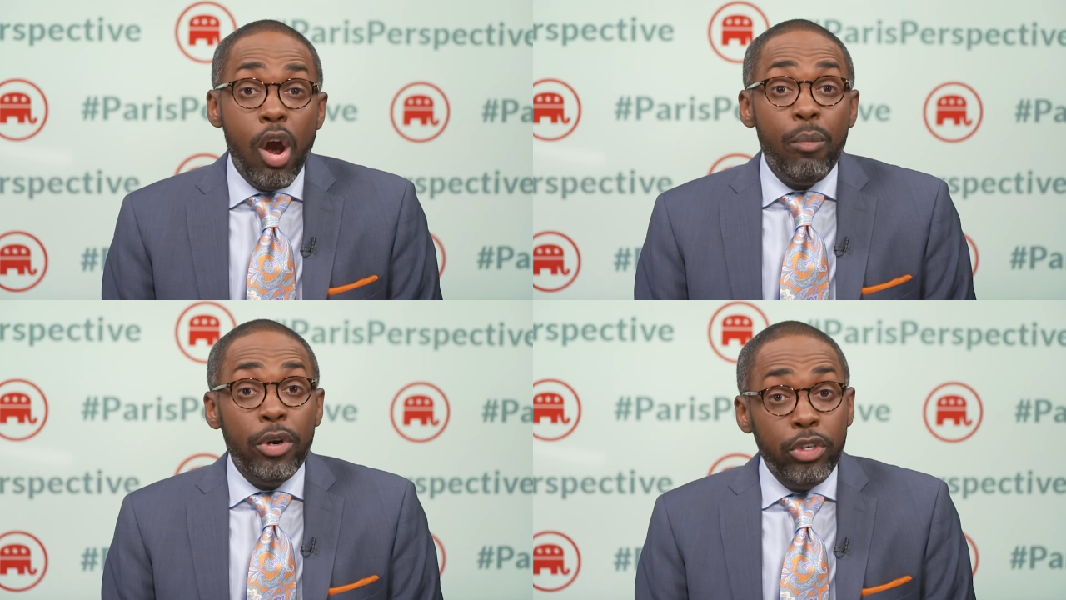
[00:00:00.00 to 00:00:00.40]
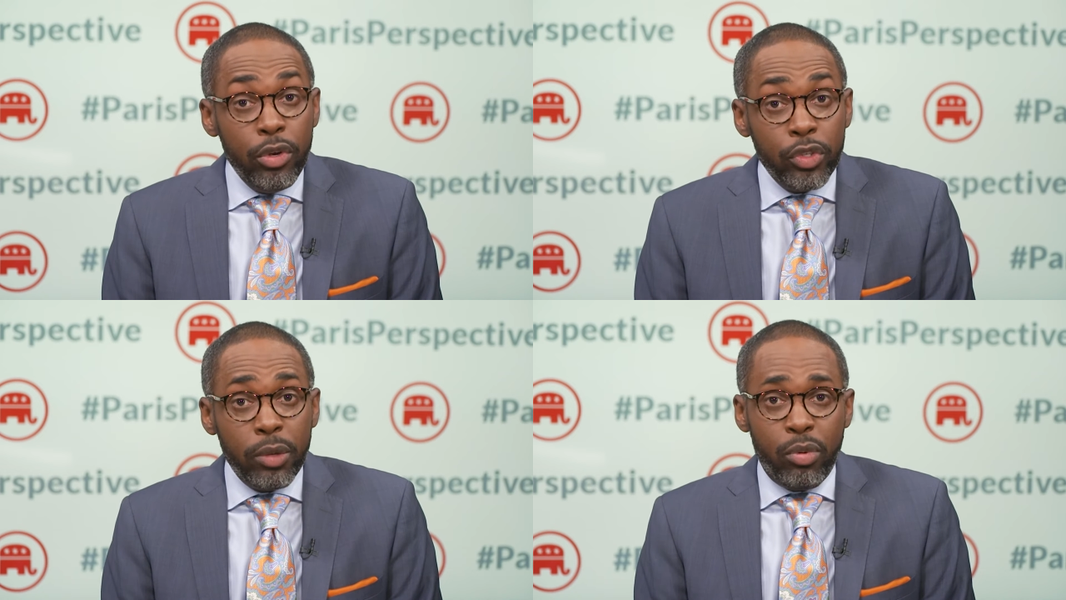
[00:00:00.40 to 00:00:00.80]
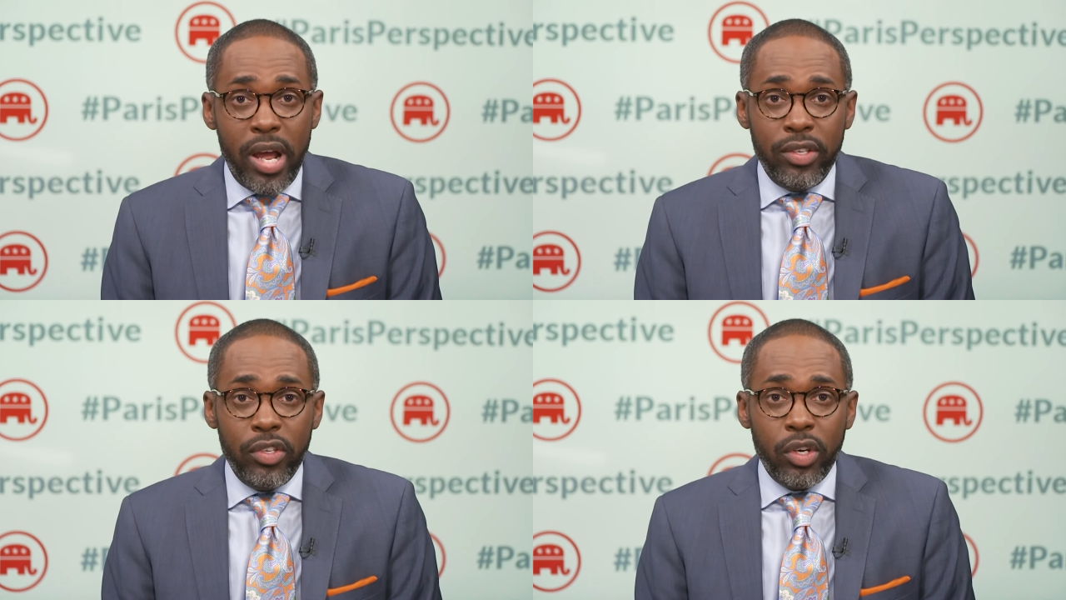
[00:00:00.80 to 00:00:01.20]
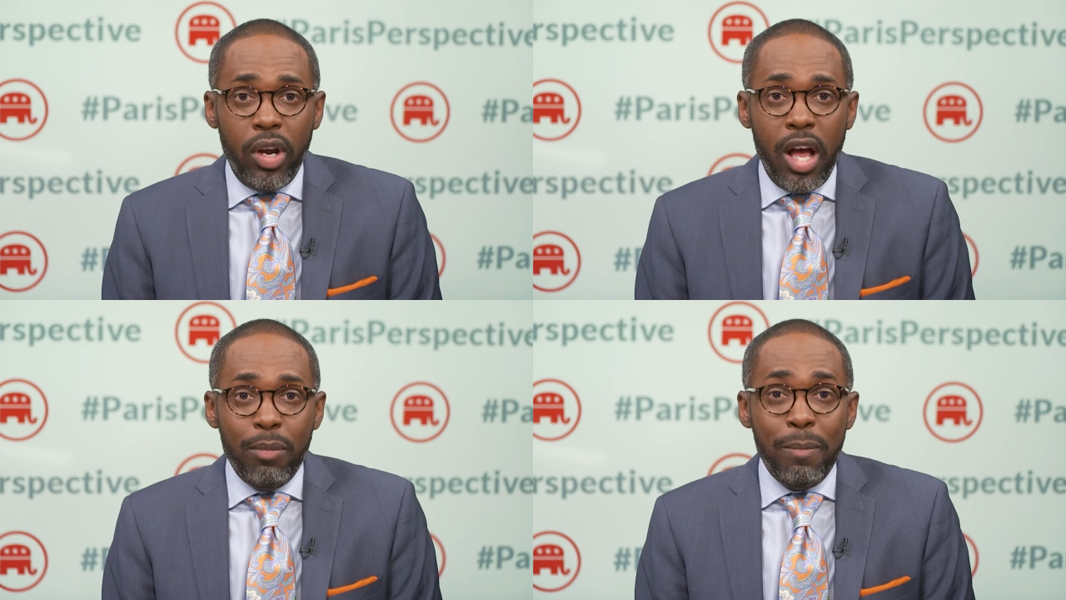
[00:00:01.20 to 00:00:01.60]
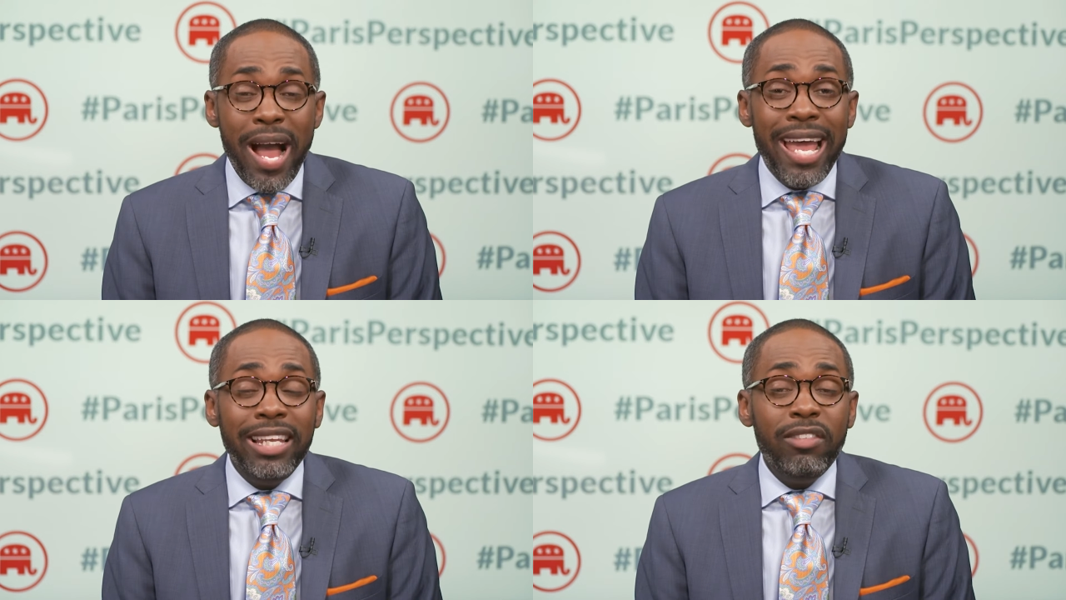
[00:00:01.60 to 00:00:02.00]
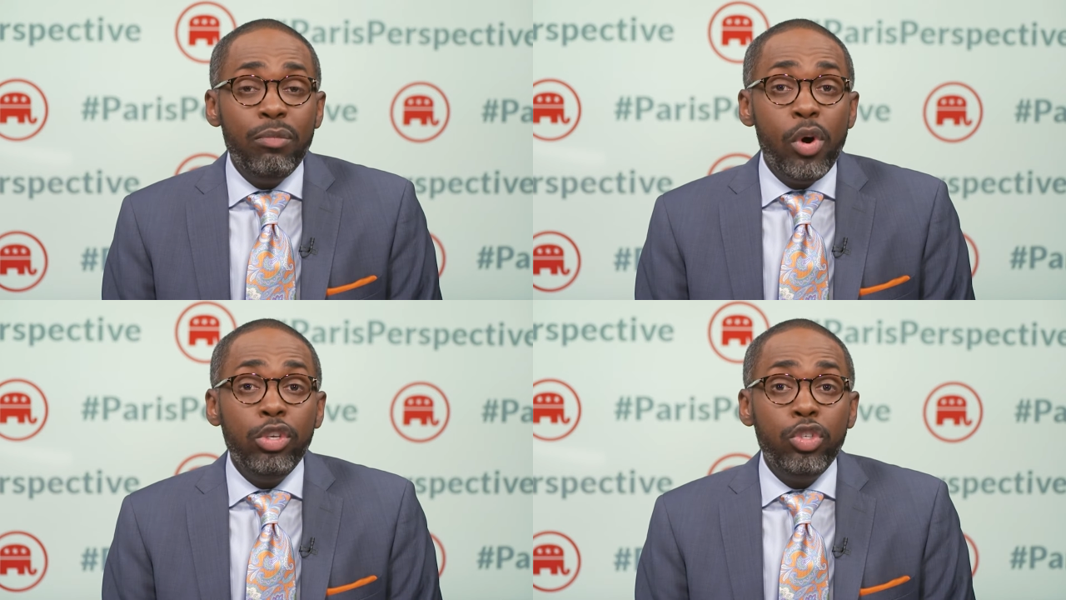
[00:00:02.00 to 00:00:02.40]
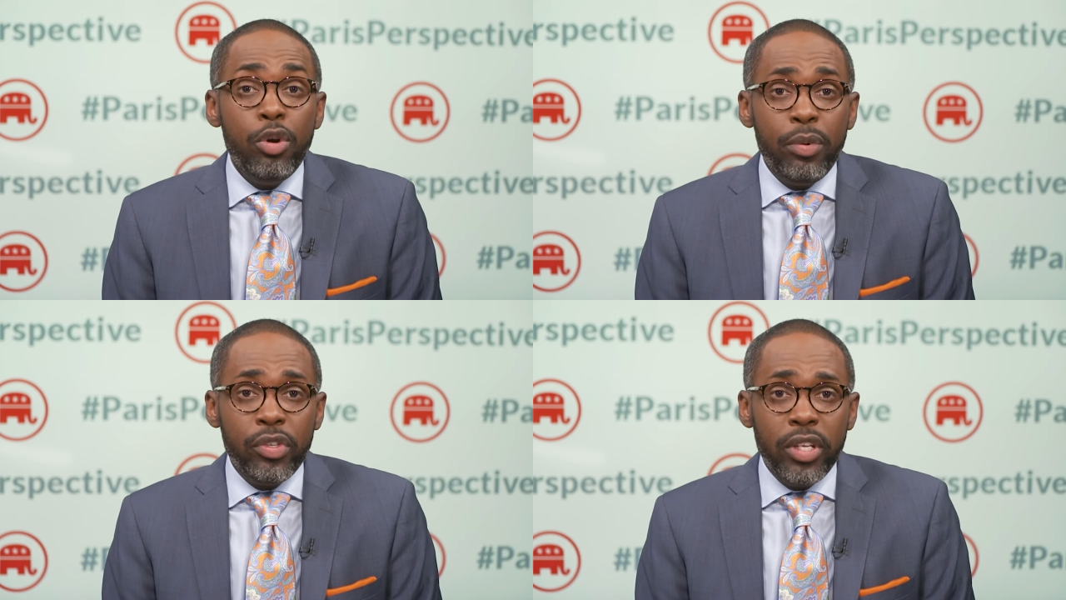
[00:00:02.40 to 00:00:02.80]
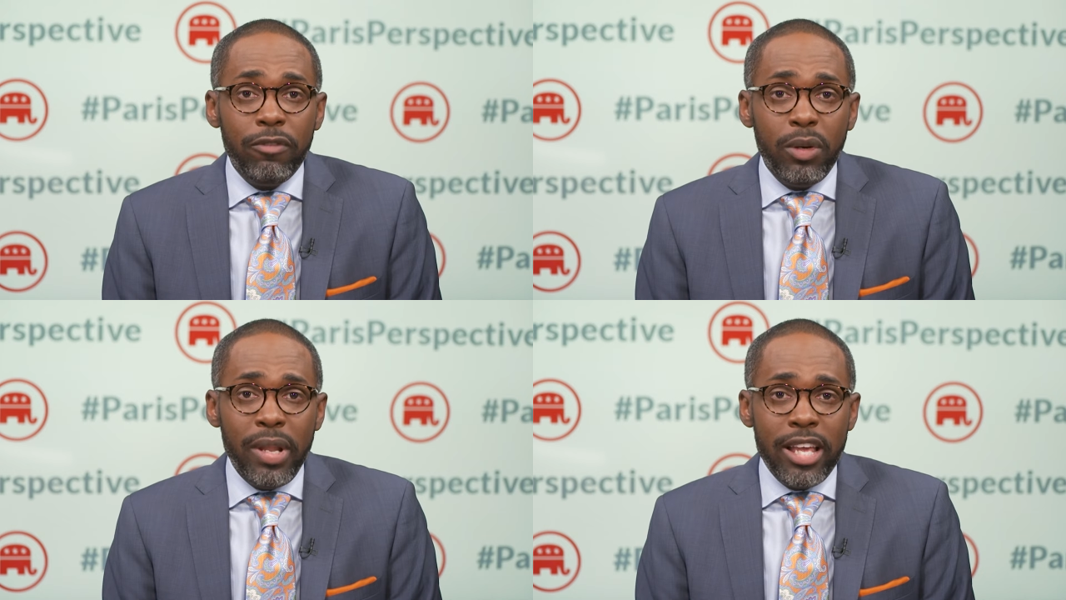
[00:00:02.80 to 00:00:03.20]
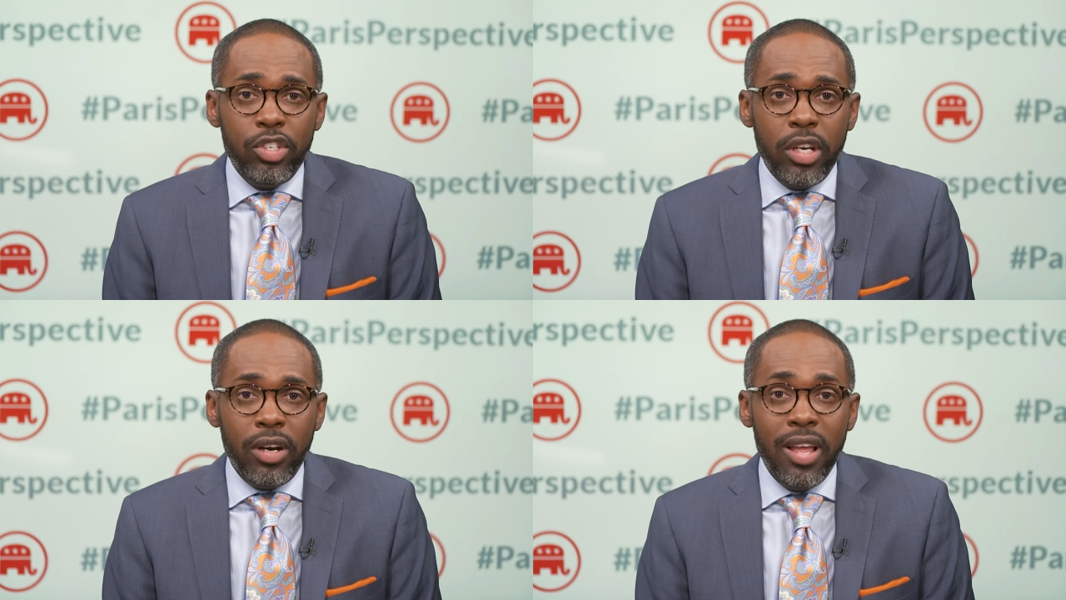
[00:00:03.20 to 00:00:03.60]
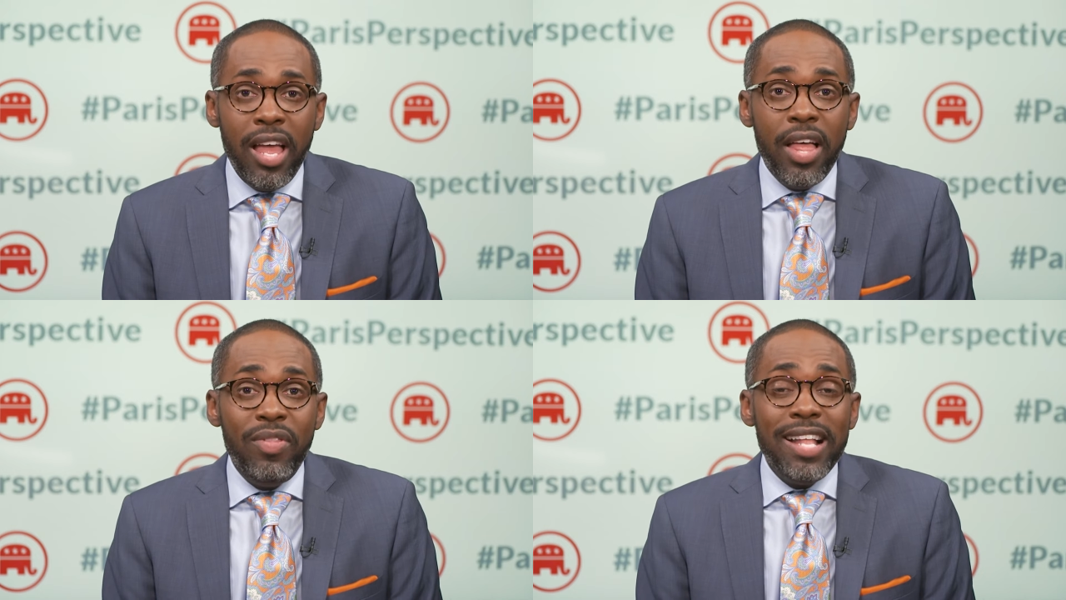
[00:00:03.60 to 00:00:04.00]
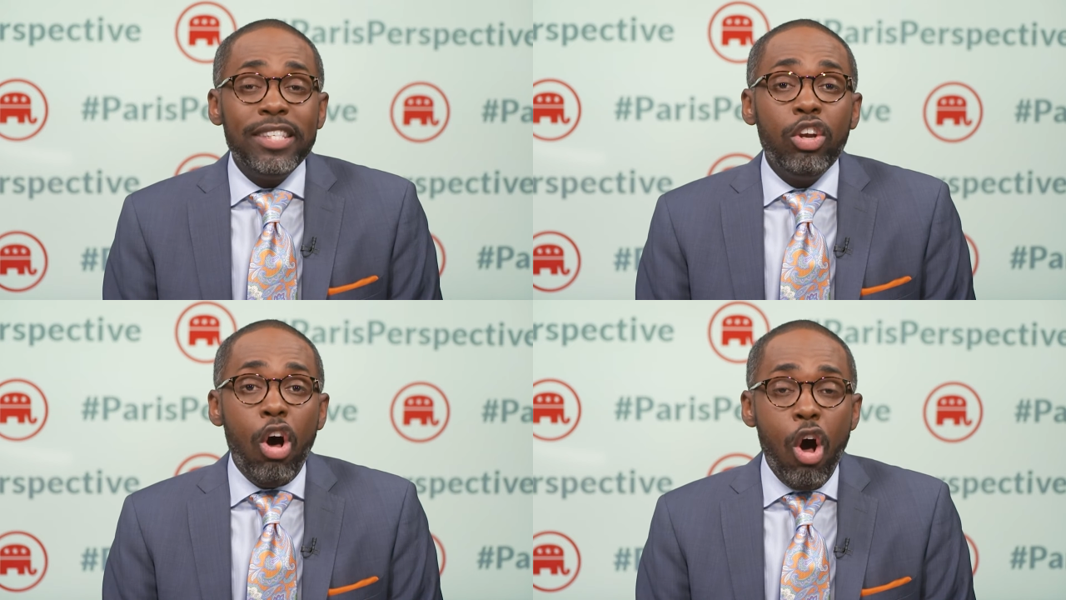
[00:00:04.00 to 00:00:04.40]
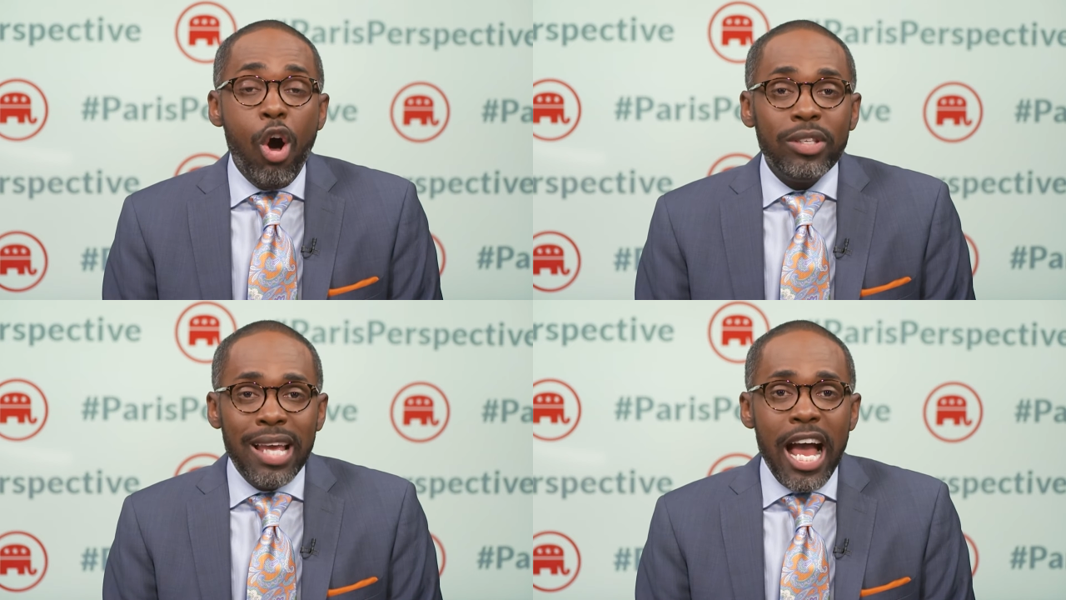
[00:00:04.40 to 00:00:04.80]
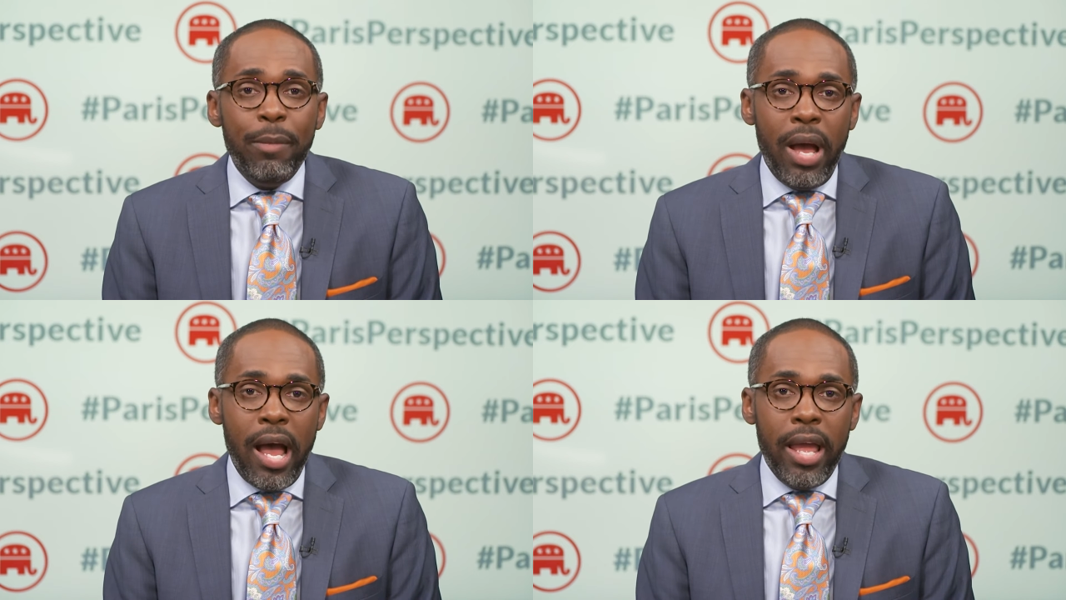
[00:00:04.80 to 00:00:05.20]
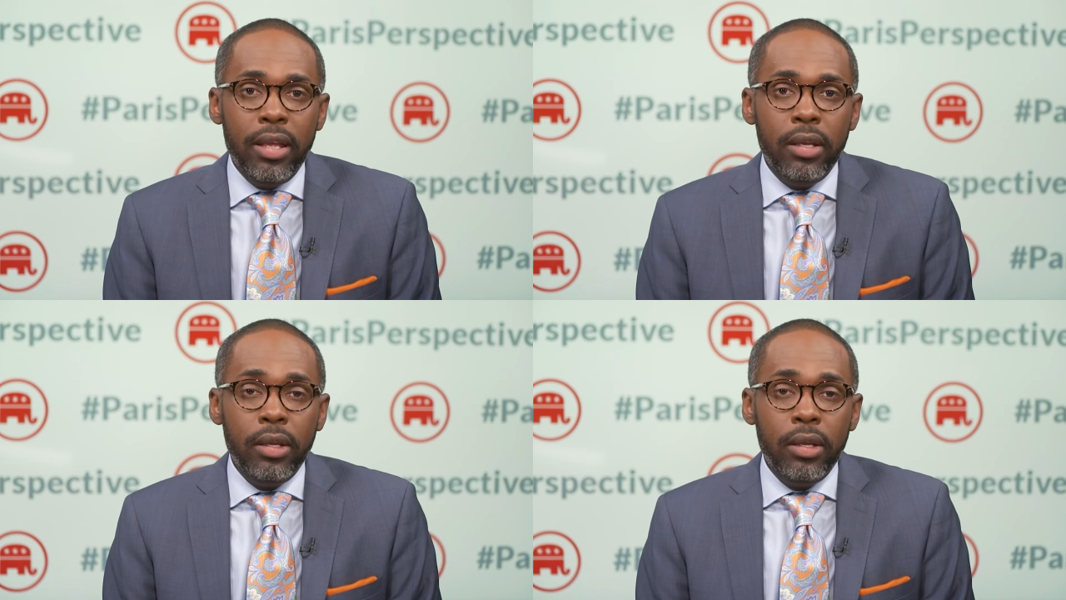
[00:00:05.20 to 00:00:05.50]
Producer prices are up by 11.2% from last year. That's an all time high.